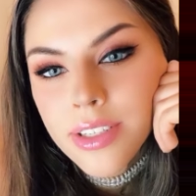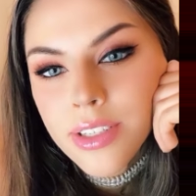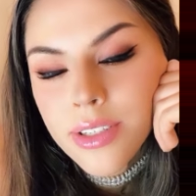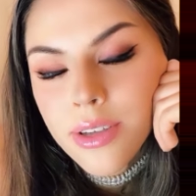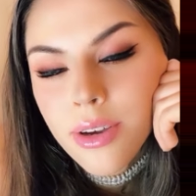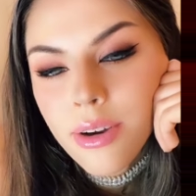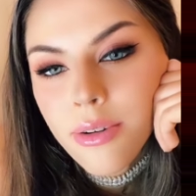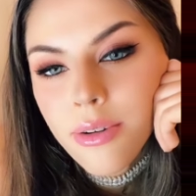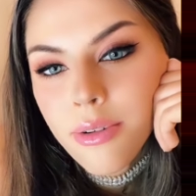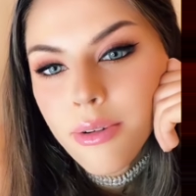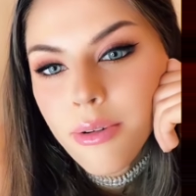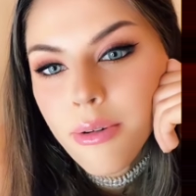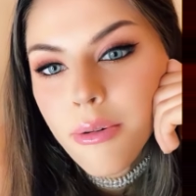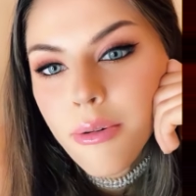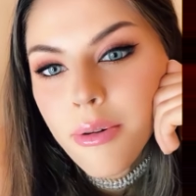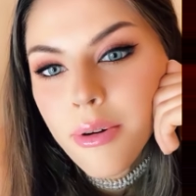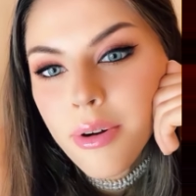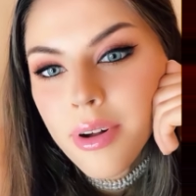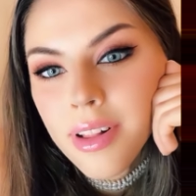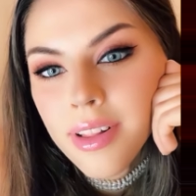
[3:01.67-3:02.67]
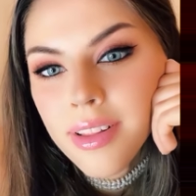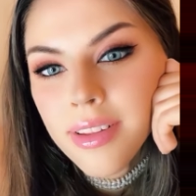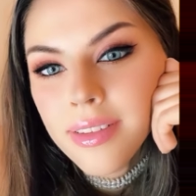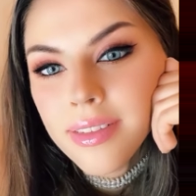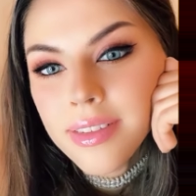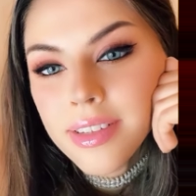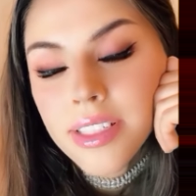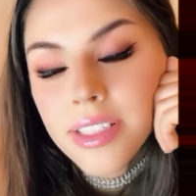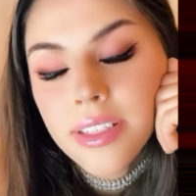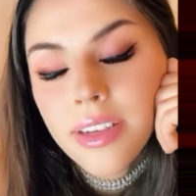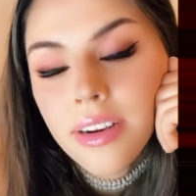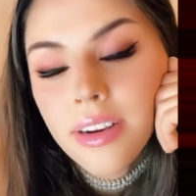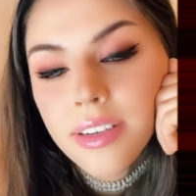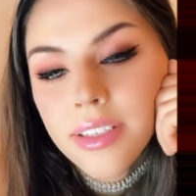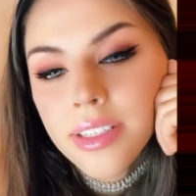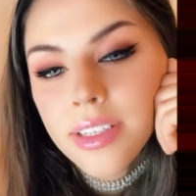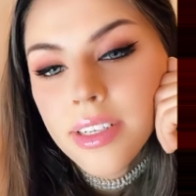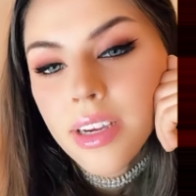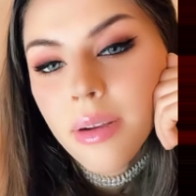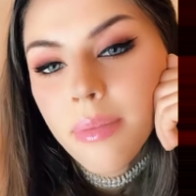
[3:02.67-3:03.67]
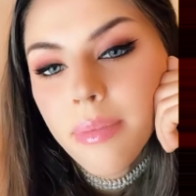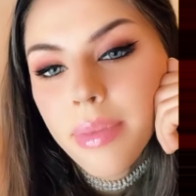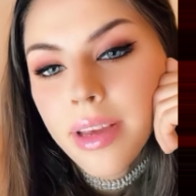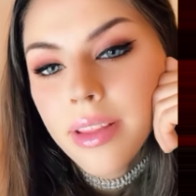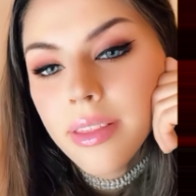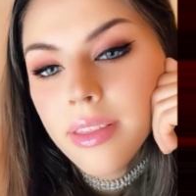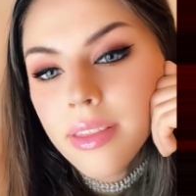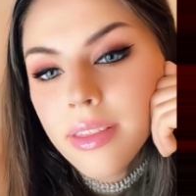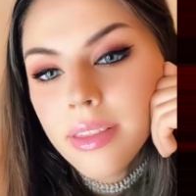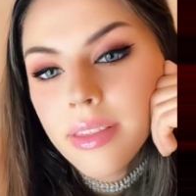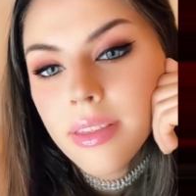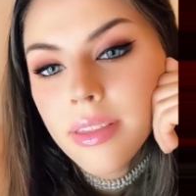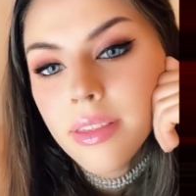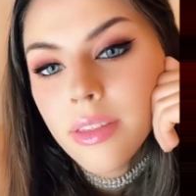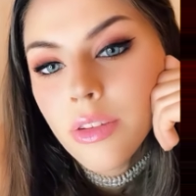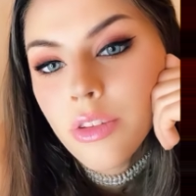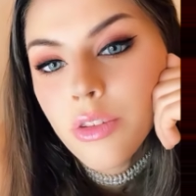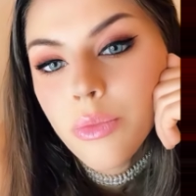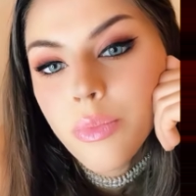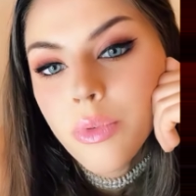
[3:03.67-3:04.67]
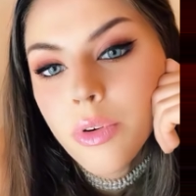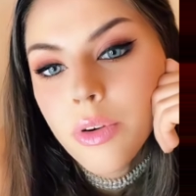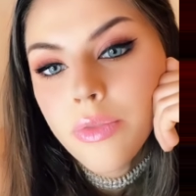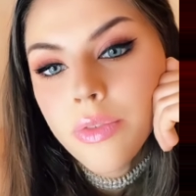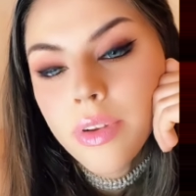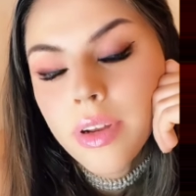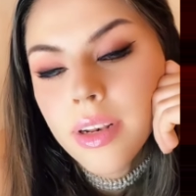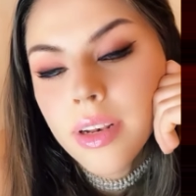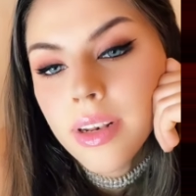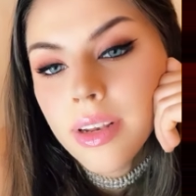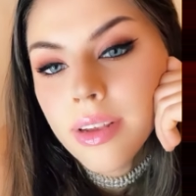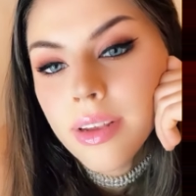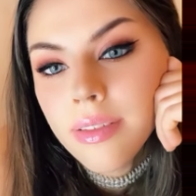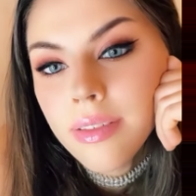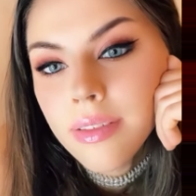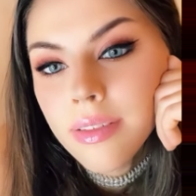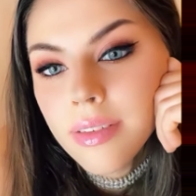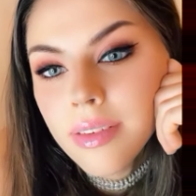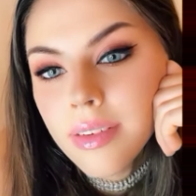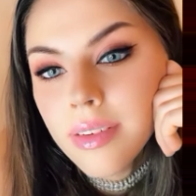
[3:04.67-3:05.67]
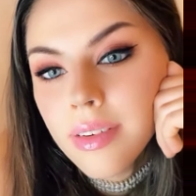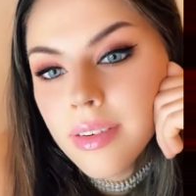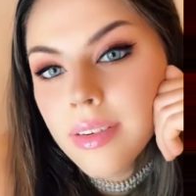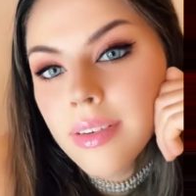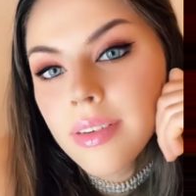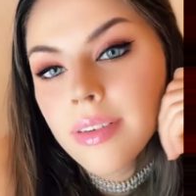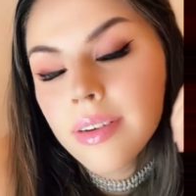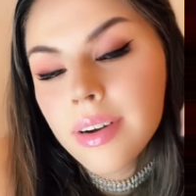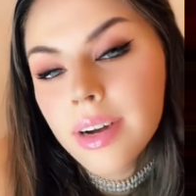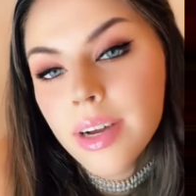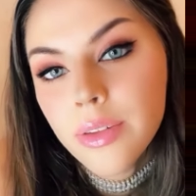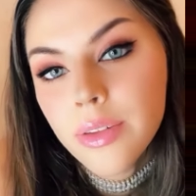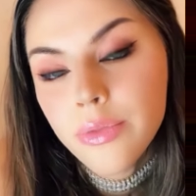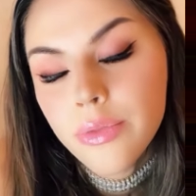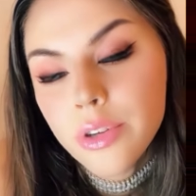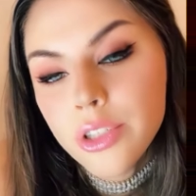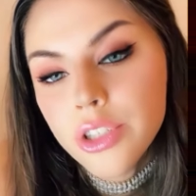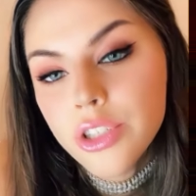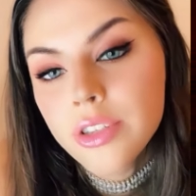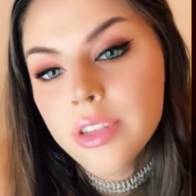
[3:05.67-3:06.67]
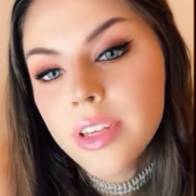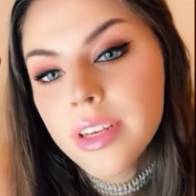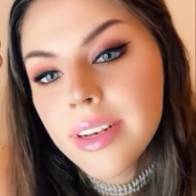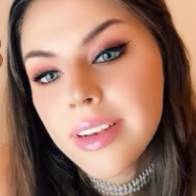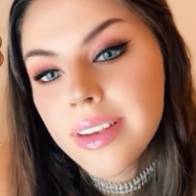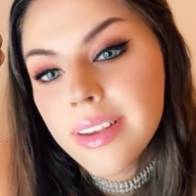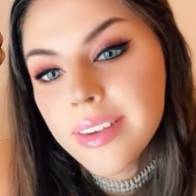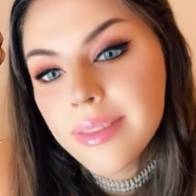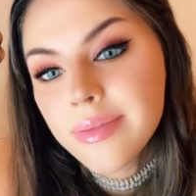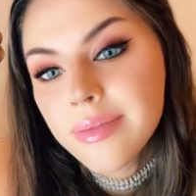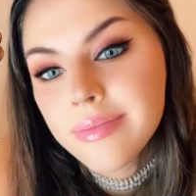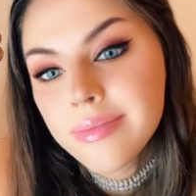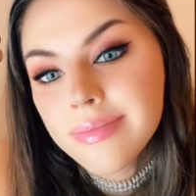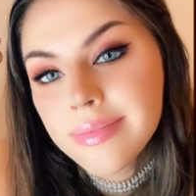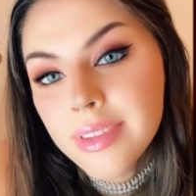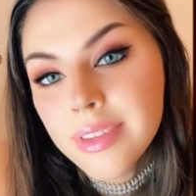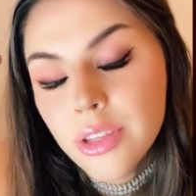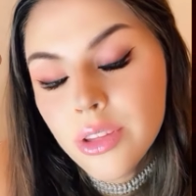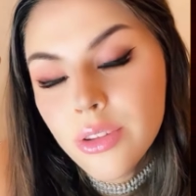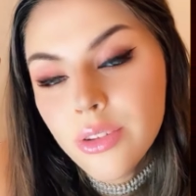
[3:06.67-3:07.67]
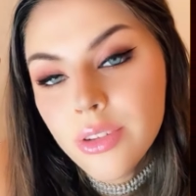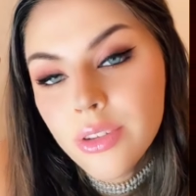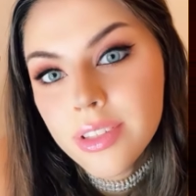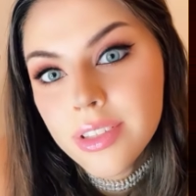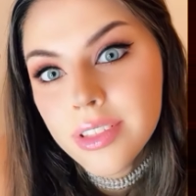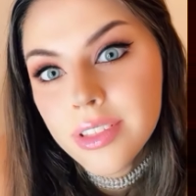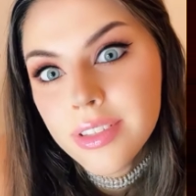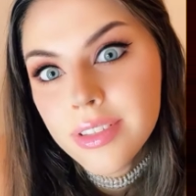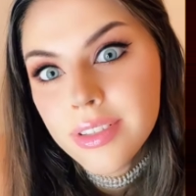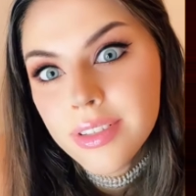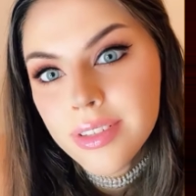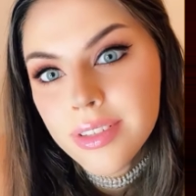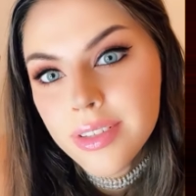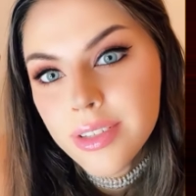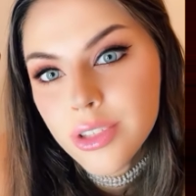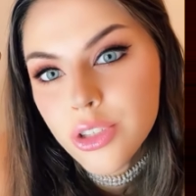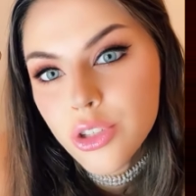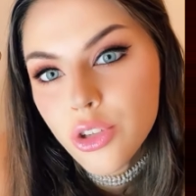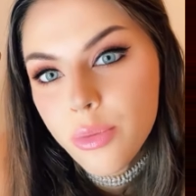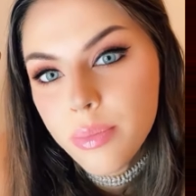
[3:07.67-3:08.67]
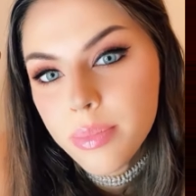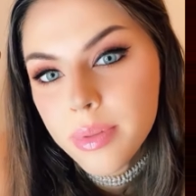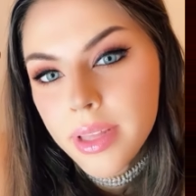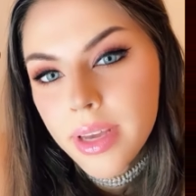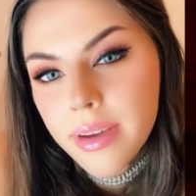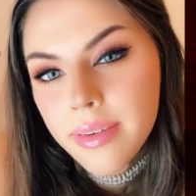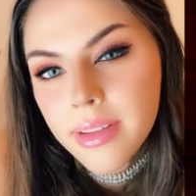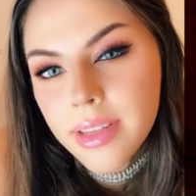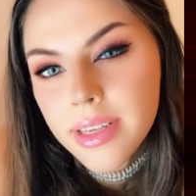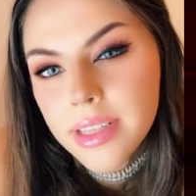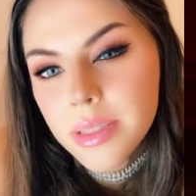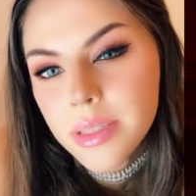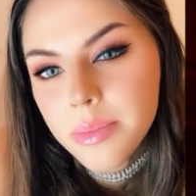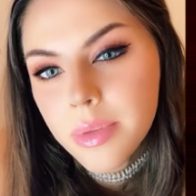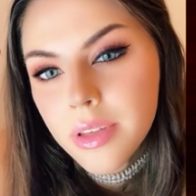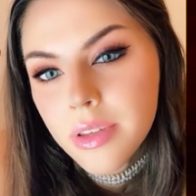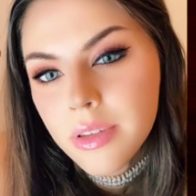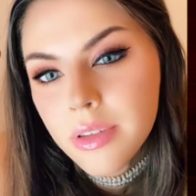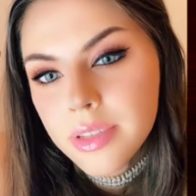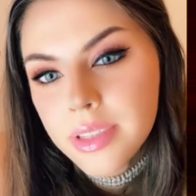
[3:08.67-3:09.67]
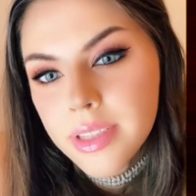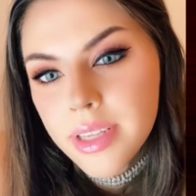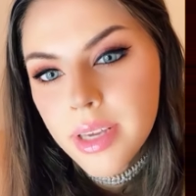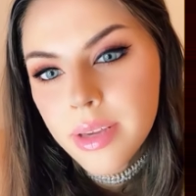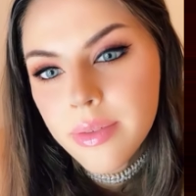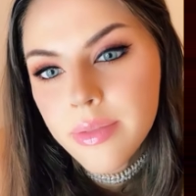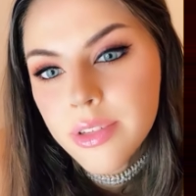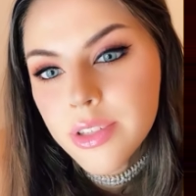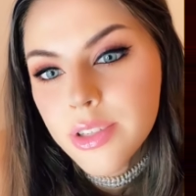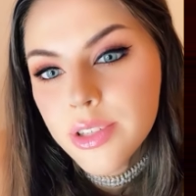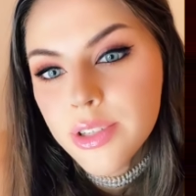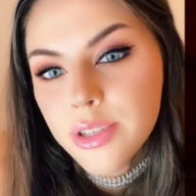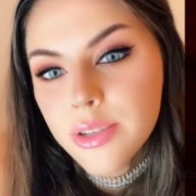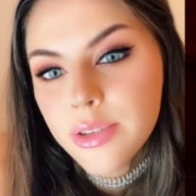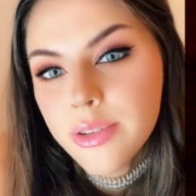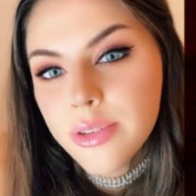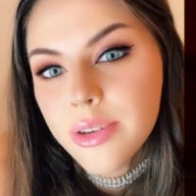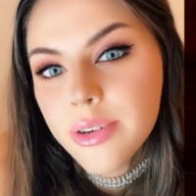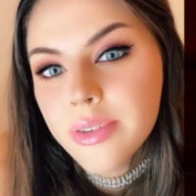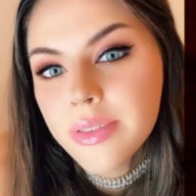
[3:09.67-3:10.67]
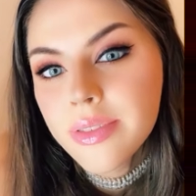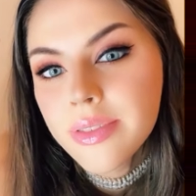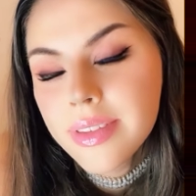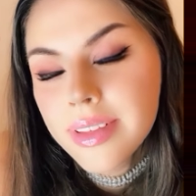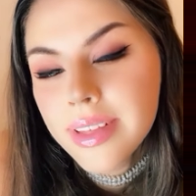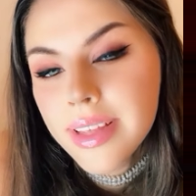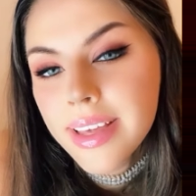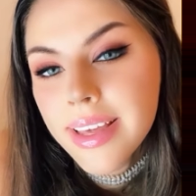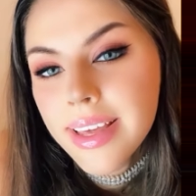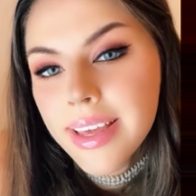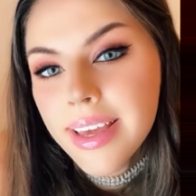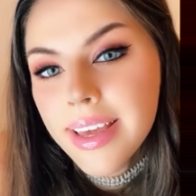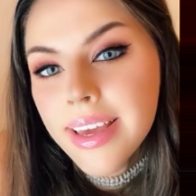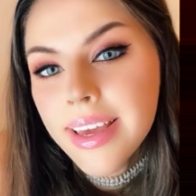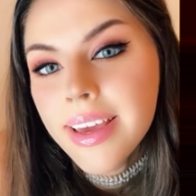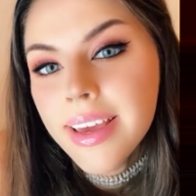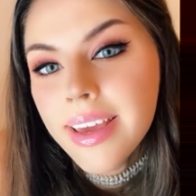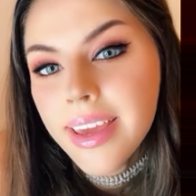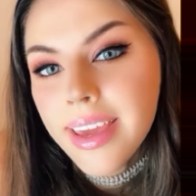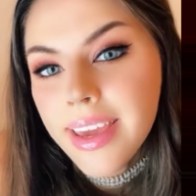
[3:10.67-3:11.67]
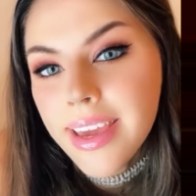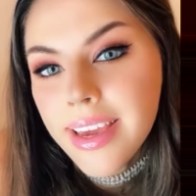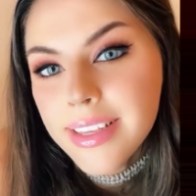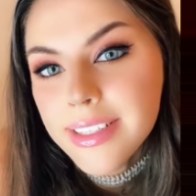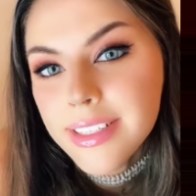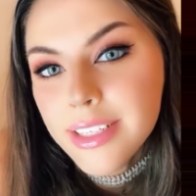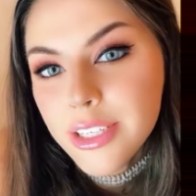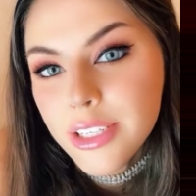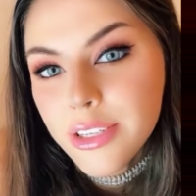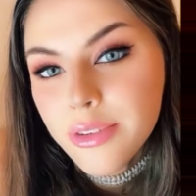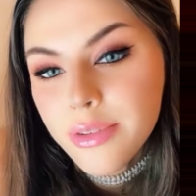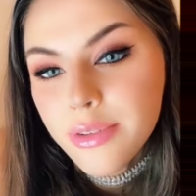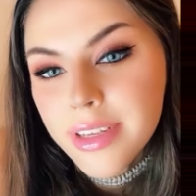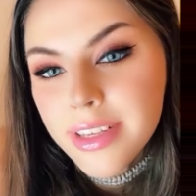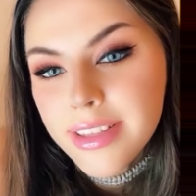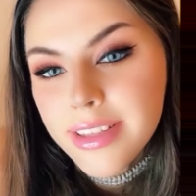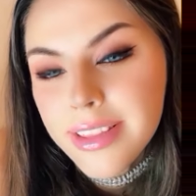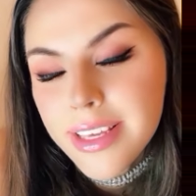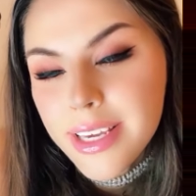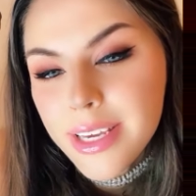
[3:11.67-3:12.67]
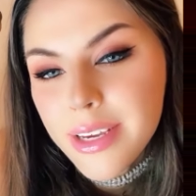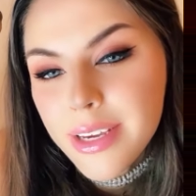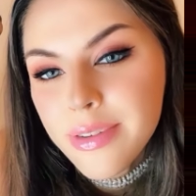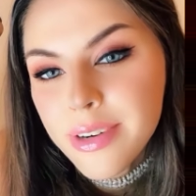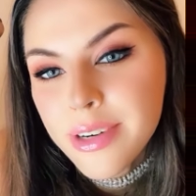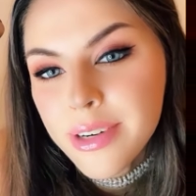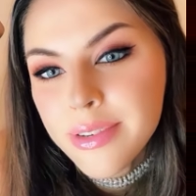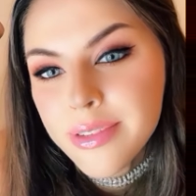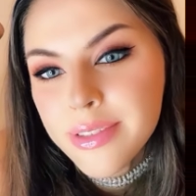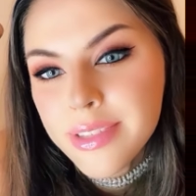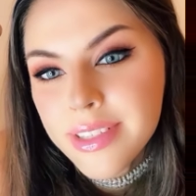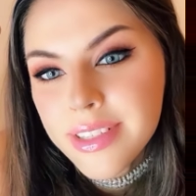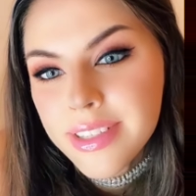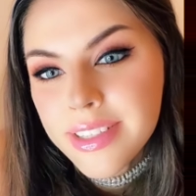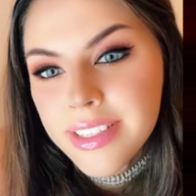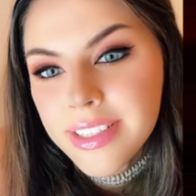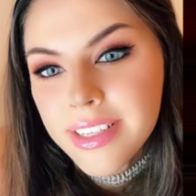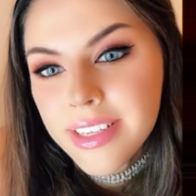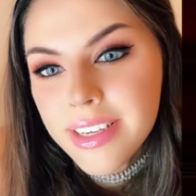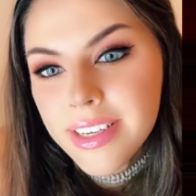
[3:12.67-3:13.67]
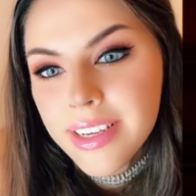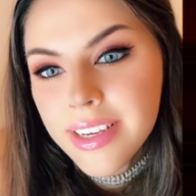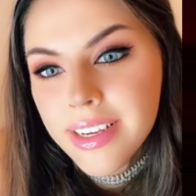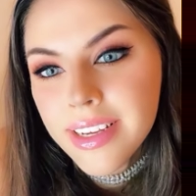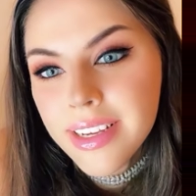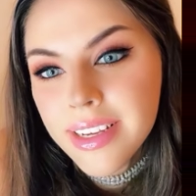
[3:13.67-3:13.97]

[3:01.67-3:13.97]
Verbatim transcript: That's so cool. seeker, but not perfectly. Unfortunately, not at uh, top level I speak those languages, you know. Eddie, you Yoni, thank you for roses.